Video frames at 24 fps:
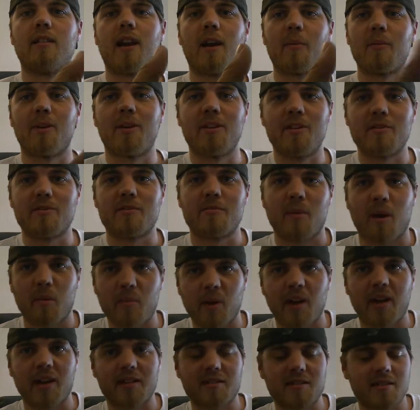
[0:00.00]
I've been using my
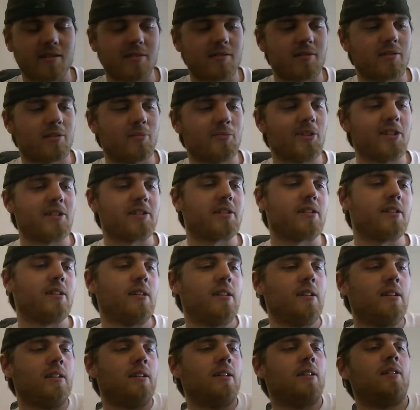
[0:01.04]
Pegasus so much.
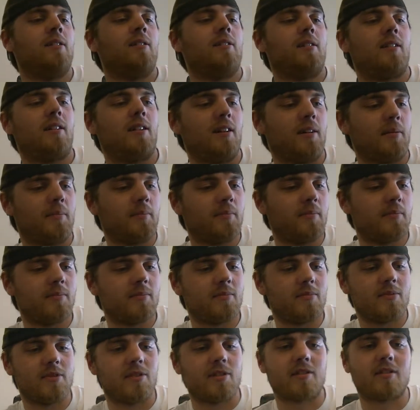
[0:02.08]

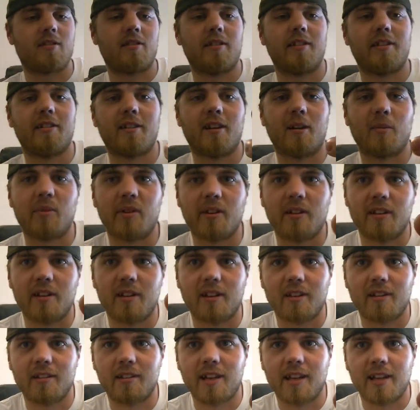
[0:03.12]
Just cleaned her up here
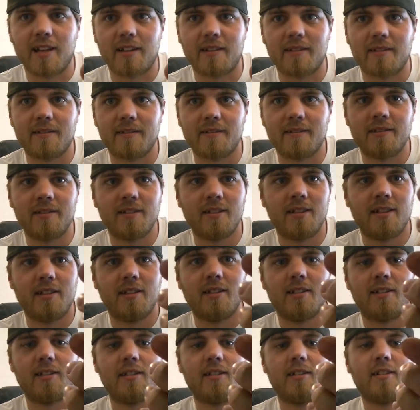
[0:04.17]
the other day.
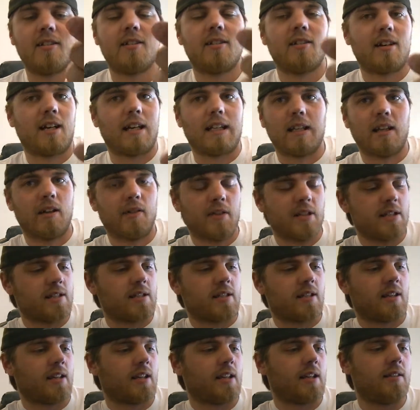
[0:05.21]
I love this
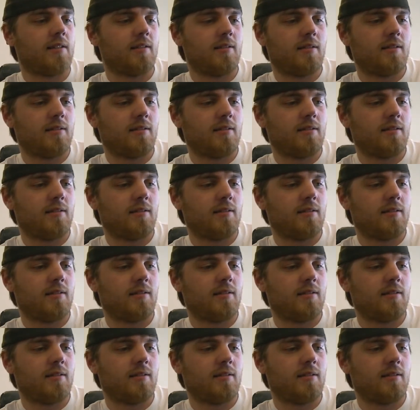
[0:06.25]
thing.